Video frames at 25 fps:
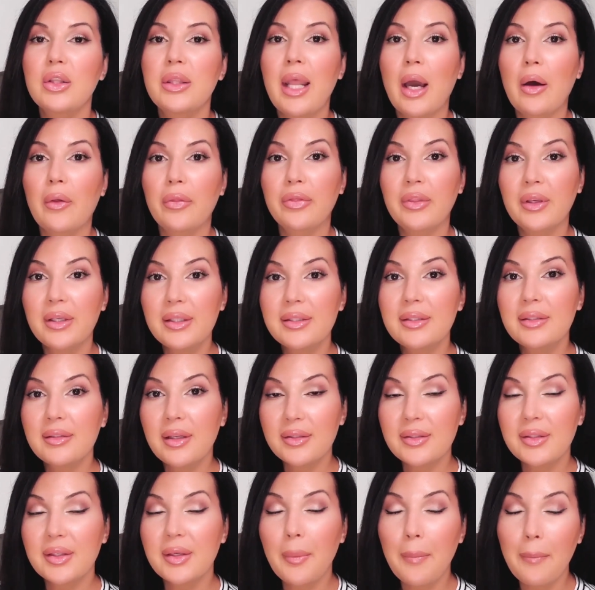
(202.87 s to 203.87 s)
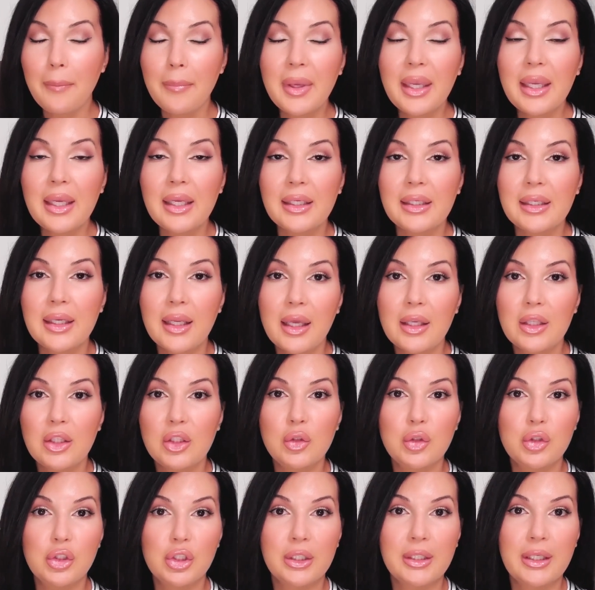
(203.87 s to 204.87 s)
Now this doesn't mean
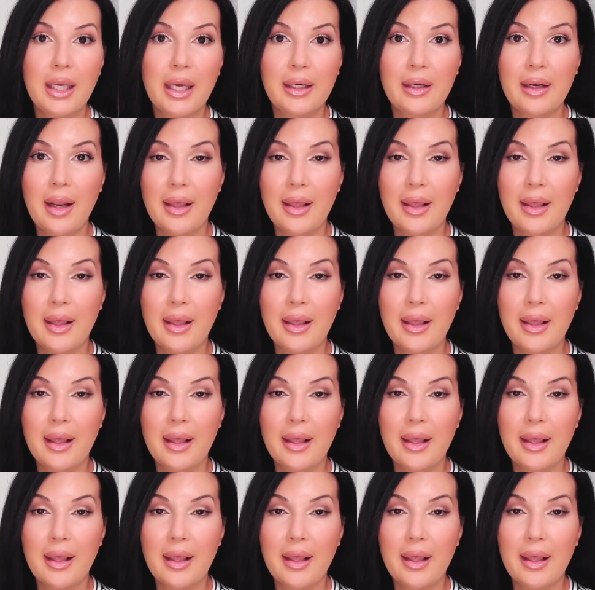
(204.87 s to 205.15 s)
you should get